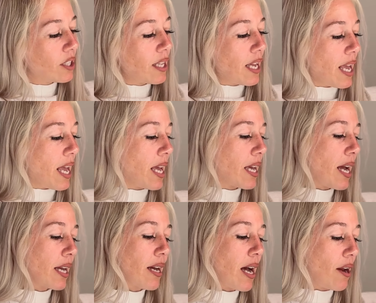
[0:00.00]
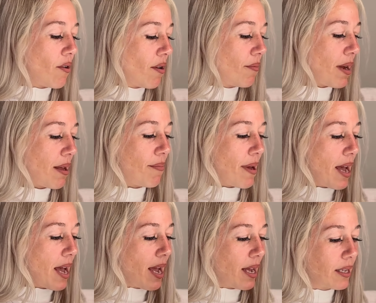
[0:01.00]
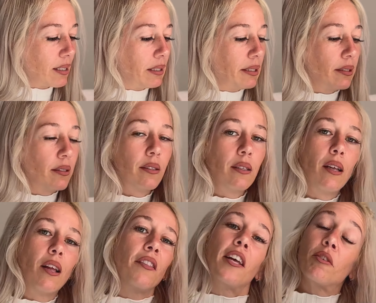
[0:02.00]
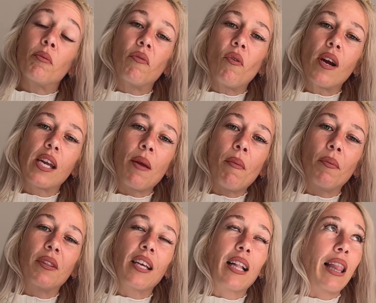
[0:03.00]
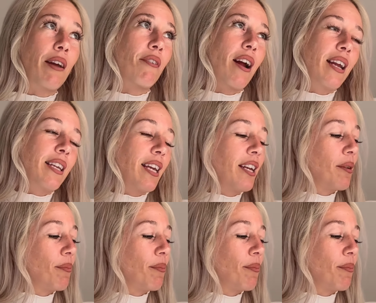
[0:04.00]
the ink I got on my bag. That's before I came up with the clever idea to